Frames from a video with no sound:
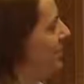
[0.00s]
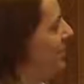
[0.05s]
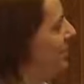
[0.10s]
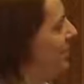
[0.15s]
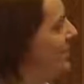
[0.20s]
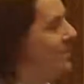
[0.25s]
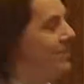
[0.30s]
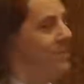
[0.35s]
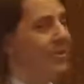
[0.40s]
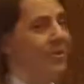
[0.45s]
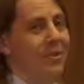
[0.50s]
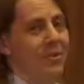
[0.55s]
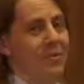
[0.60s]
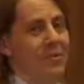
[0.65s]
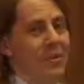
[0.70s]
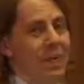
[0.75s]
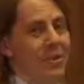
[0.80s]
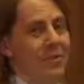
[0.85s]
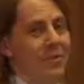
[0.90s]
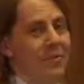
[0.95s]
right? So
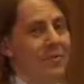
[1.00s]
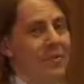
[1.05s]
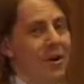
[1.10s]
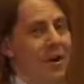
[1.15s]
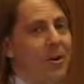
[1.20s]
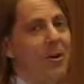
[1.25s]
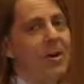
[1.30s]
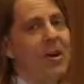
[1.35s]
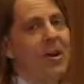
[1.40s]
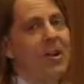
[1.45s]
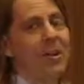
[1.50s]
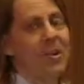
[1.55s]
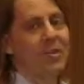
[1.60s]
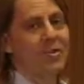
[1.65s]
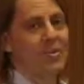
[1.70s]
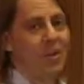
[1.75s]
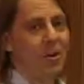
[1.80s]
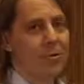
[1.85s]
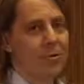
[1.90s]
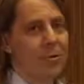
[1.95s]
we have a varying
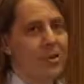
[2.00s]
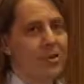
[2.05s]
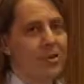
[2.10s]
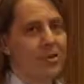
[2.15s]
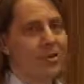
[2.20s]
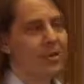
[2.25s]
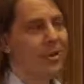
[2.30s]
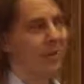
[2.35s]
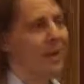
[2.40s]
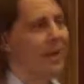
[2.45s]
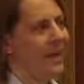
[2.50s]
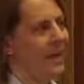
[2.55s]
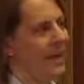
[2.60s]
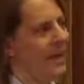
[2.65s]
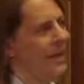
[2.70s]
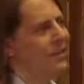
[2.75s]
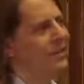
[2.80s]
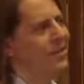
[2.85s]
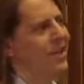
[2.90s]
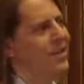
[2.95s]
acceleration.
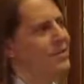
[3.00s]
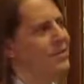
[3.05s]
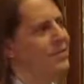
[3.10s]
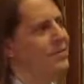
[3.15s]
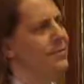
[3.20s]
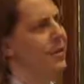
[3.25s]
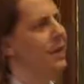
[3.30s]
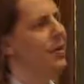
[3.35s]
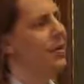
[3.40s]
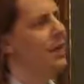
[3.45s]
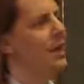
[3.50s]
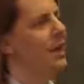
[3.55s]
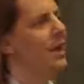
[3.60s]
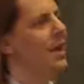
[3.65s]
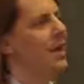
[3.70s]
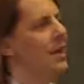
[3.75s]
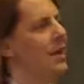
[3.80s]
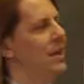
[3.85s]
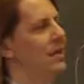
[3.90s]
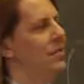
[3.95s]
And it's not just varying,
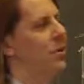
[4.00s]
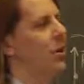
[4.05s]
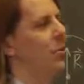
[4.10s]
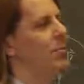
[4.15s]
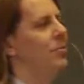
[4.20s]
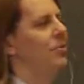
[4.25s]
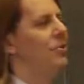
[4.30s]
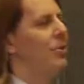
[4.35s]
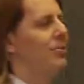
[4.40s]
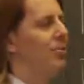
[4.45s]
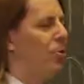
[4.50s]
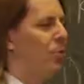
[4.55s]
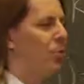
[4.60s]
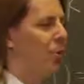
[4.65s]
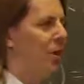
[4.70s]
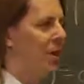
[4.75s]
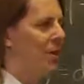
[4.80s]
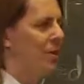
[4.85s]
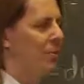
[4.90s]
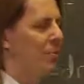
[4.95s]
it's some simple
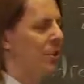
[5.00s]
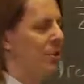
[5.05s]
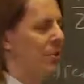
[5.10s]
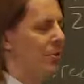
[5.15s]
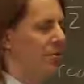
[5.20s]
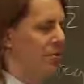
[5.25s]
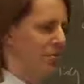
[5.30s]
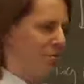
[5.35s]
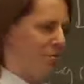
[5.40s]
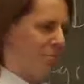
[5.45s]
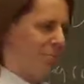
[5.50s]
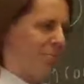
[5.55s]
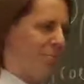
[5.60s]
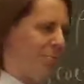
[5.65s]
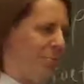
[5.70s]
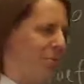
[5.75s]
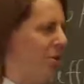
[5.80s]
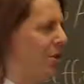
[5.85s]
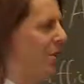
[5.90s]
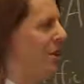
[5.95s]
way that we could
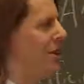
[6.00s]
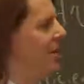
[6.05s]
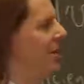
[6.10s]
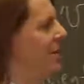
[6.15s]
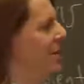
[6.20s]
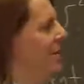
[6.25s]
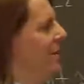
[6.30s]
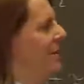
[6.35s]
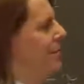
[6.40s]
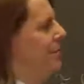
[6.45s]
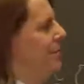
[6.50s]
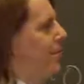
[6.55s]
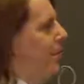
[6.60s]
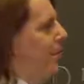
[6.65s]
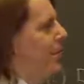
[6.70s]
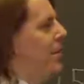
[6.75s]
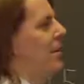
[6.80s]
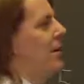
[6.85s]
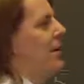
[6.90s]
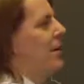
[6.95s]
plug in, it's
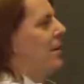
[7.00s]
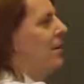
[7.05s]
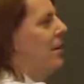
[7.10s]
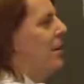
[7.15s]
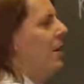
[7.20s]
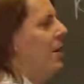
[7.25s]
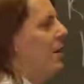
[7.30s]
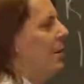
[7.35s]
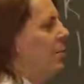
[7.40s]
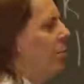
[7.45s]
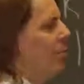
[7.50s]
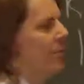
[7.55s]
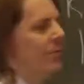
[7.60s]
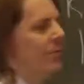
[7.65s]
varying with